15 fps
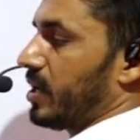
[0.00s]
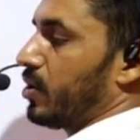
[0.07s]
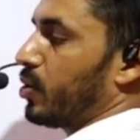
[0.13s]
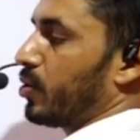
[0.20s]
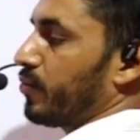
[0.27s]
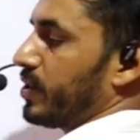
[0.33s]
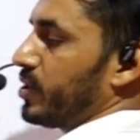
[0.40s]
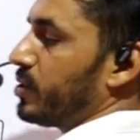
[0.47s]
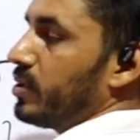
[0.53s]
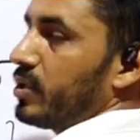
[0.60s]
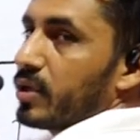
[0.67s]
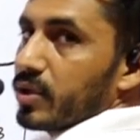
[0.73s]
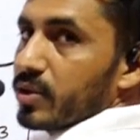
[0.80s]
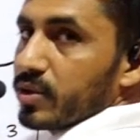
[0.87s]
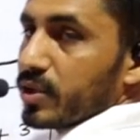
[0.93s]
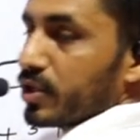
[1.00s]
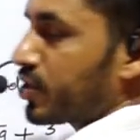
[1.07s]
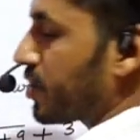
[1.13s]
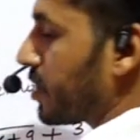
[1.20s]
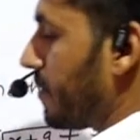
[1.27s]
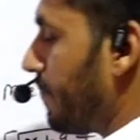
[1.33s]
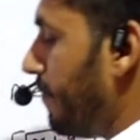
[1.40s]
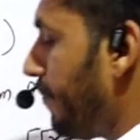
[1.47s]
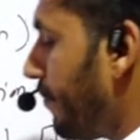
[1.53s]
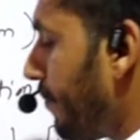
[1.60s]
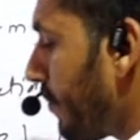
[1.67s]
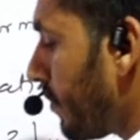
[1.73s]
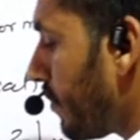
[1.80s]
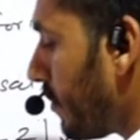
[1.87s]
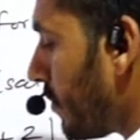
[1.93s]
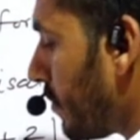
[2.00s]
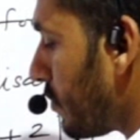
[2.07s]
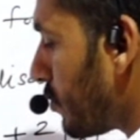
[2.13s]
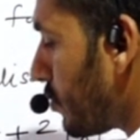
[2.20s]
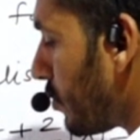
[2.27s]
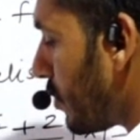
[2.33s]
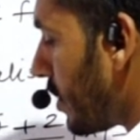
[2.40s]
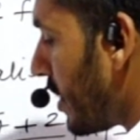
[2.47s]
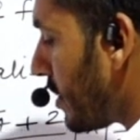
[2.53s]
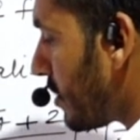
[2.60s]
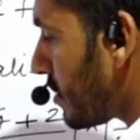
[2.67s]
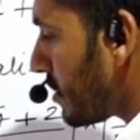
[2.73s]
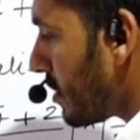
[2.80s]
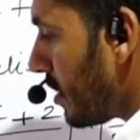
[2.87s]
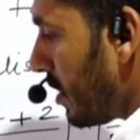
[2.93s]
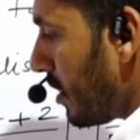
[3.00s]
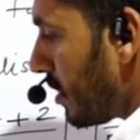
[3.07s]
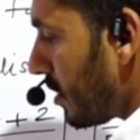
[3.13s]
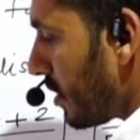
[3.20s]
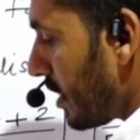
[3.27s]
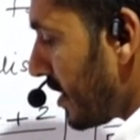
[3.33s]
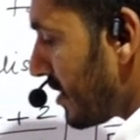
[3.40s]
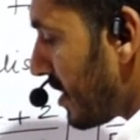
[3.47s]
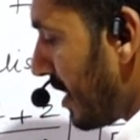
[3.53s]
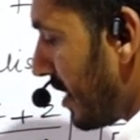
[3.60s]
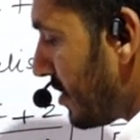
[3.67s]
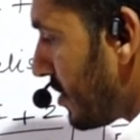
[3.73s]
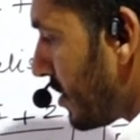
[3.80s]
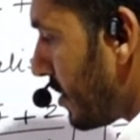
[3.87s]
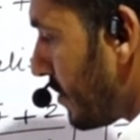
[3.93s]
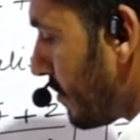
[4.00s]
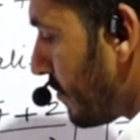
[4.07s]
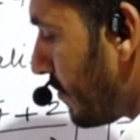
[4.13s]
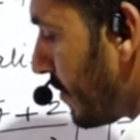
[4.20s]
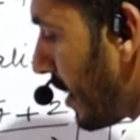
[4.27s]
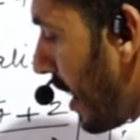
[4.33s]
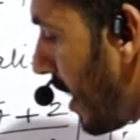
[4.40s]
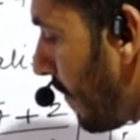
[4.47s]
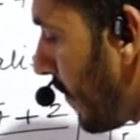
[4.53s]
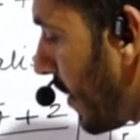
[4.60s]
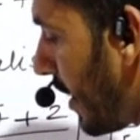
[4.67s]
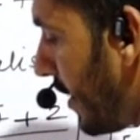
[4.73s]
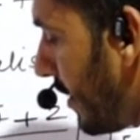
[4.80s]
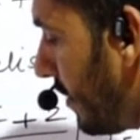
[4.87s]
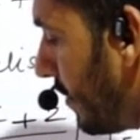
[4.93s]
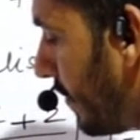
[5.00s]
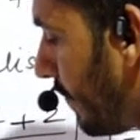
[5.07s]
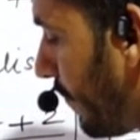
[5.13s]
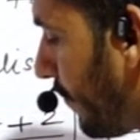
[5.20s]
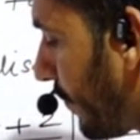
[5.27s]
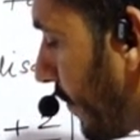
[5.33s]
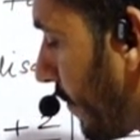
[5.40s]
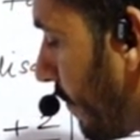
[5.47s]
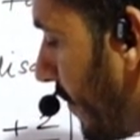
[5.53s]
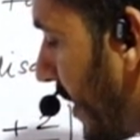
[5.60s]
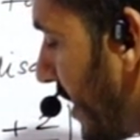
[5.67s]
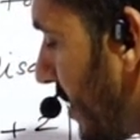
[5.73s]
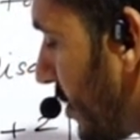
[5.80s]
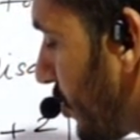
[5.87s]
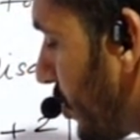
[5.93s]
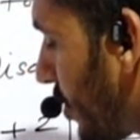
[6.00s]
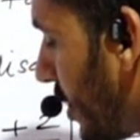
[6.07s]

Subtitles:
along with this term, so that the rationalization will apply minus